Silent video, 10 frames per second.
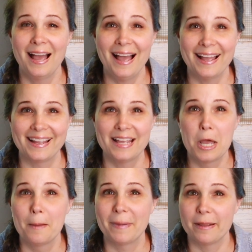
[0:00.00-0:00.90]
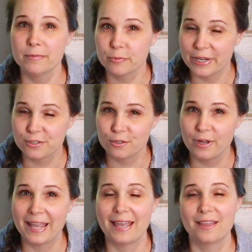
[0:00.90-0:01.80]
Hi, my name is
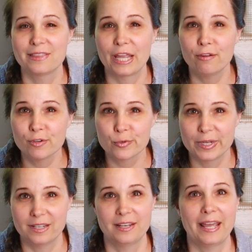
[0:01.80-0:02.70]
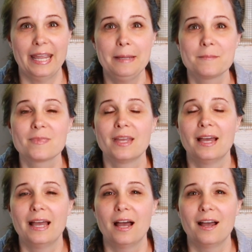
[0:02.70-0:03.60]
Rachel and thank you for joining today.
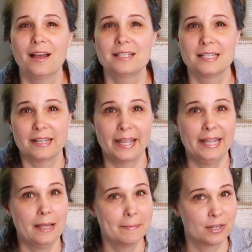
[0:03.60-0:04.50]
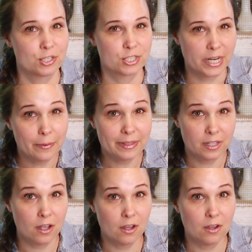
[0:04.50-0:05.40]
Today I'm going to share with
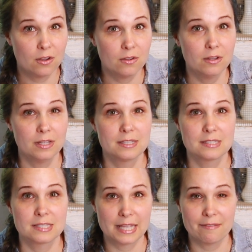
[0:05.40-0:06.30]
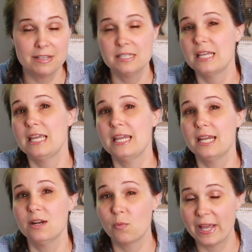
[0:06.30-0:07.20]
y'all
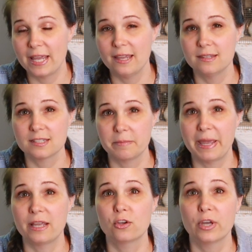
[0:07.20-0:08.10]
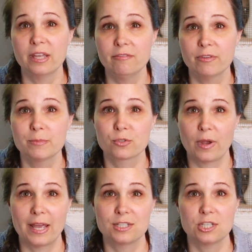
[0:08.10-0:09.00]
17 ways to make cooking from
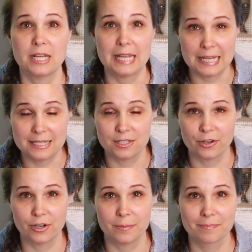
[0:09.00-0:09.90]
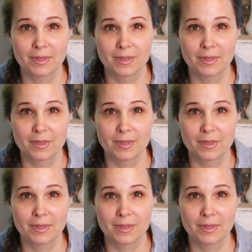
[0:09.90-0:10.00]
scratch easier.